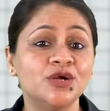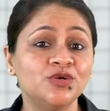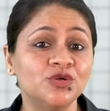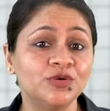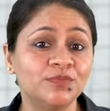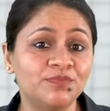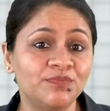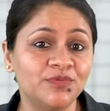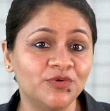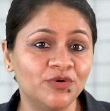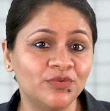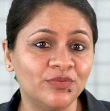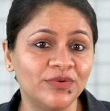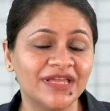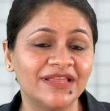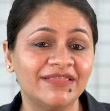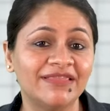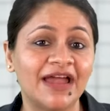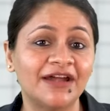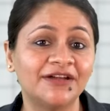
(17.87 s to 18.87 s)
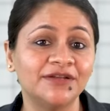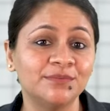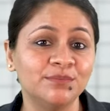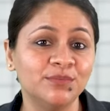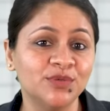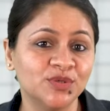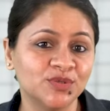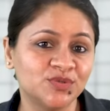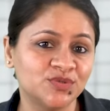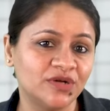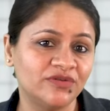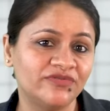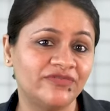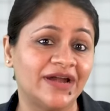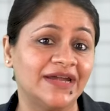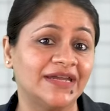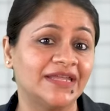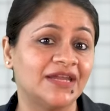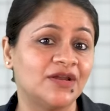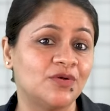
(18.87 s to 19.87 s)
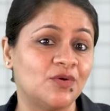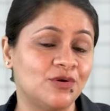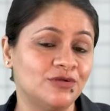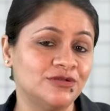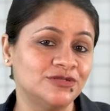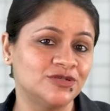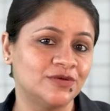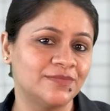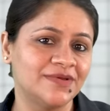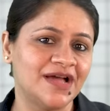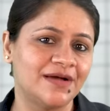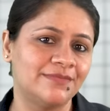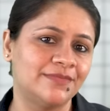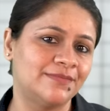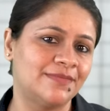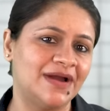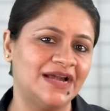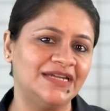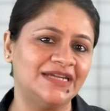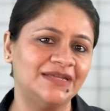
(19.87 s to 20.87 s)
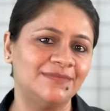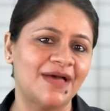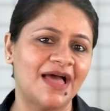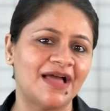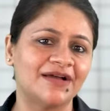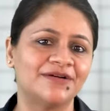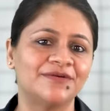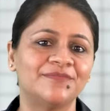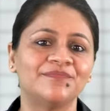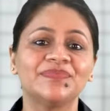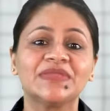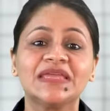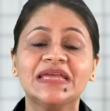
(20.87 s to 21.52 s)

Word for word: to proving that a mutual fund can also become a multi-bagger.